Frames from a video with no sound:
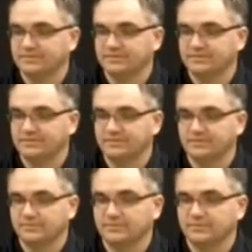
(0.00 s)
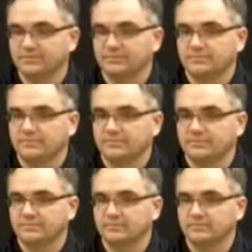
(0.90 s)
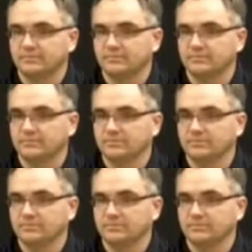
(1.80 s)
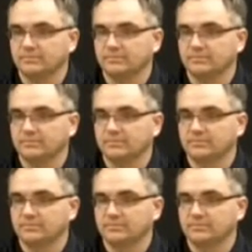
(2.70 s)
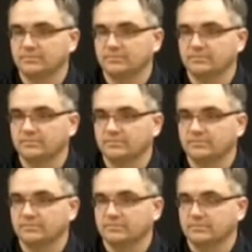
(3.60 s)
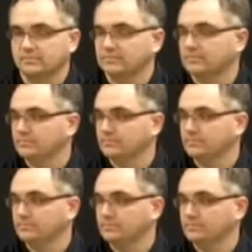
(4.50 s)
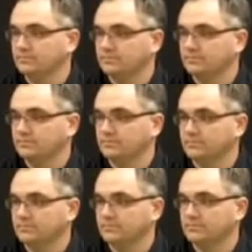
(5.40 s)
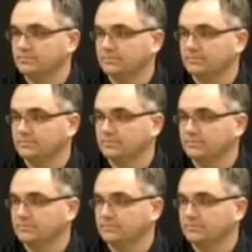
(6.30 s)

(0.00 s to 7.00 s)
The person shown says nothing.